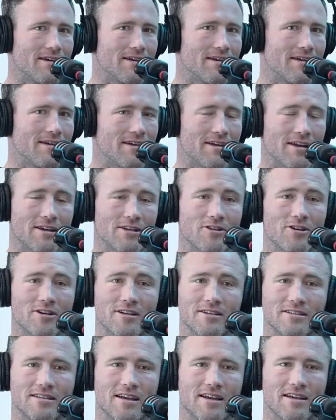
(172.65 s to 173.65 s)
like I
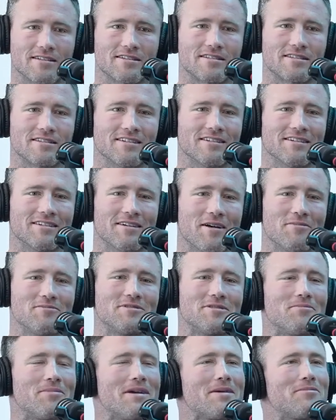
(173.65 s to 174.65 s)
say, it's some
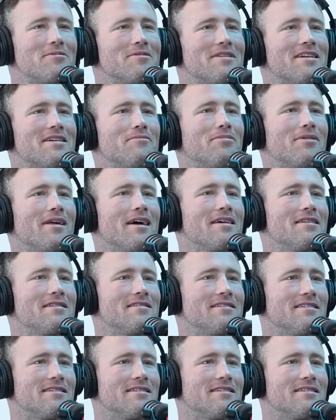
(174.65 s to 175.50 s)
people that had played